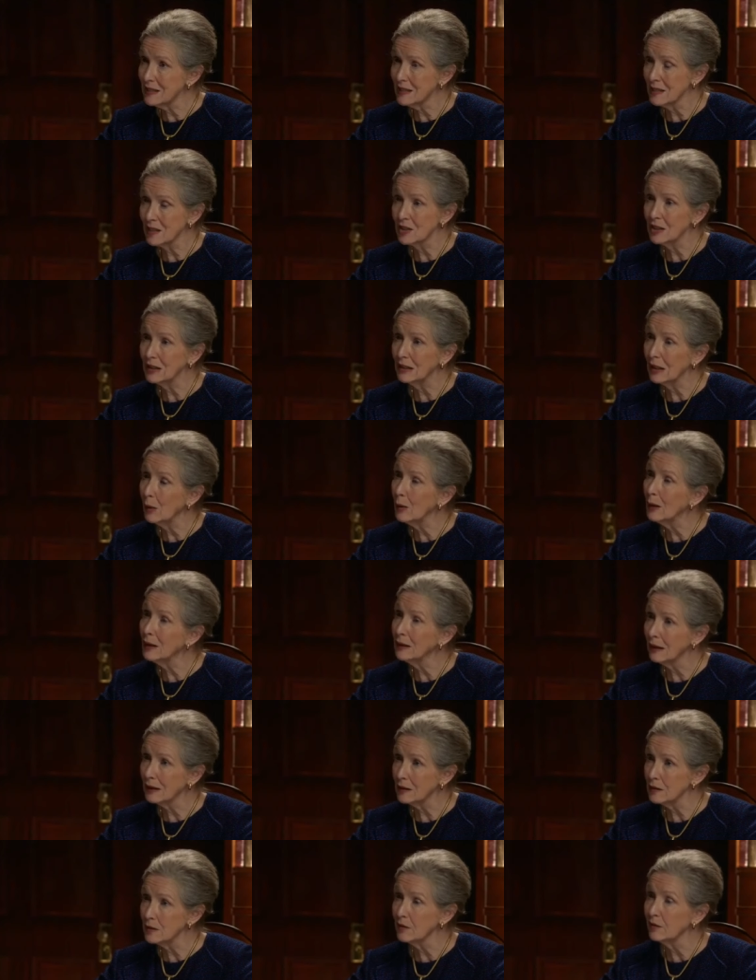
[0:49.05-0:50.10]
such glowing
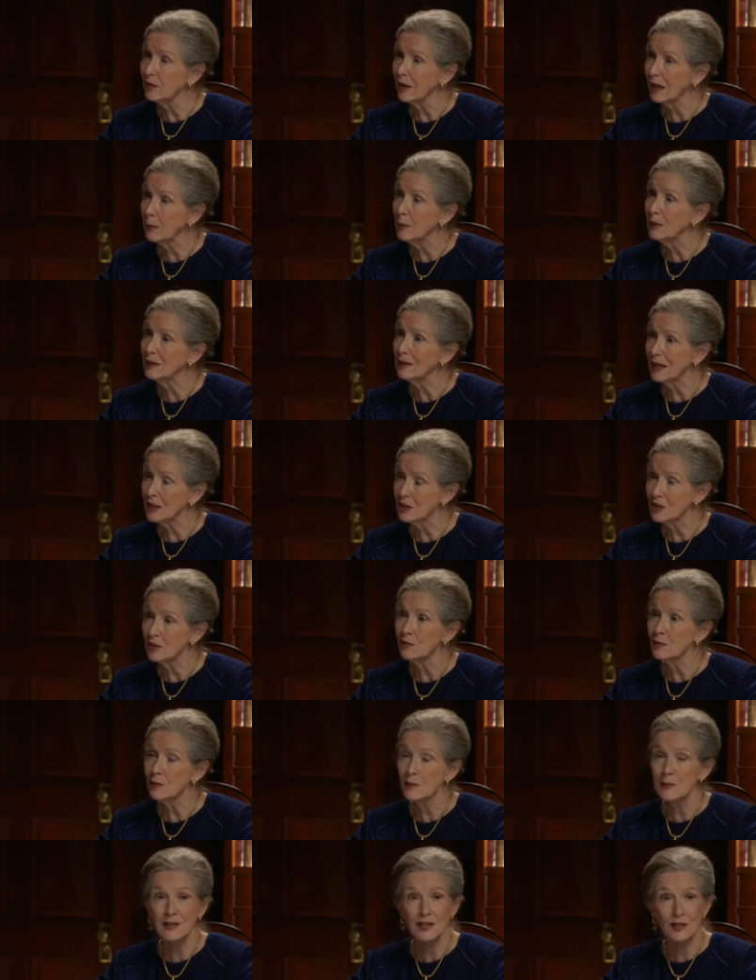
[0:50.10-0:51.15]
letters of recommendation
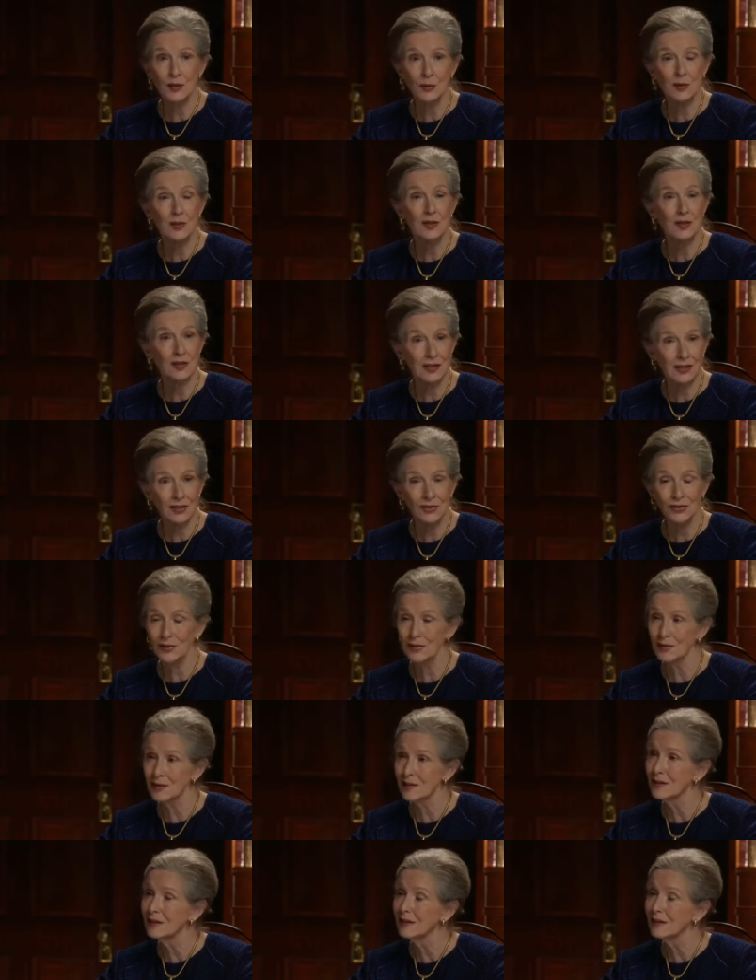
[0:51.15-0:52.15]
from a student's teachers.